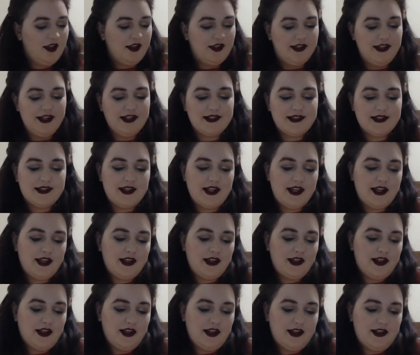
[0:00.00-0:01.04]
Next
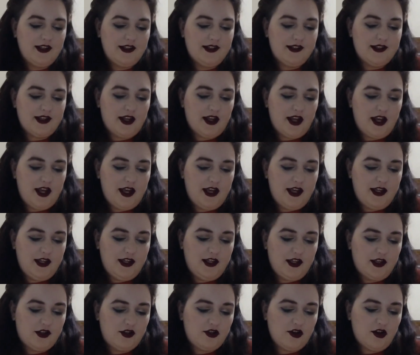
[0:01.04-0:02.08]
thing is
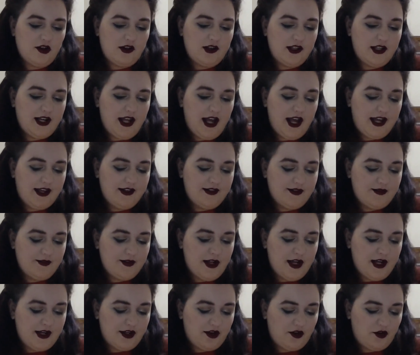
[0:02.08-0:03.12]
a chocolate
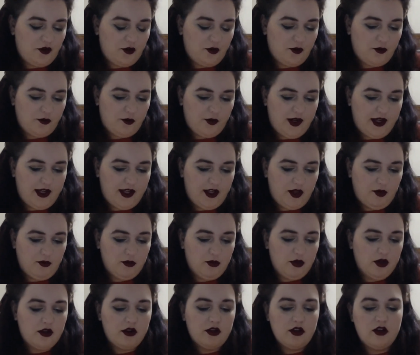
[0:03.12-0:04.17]
hazelnut cream.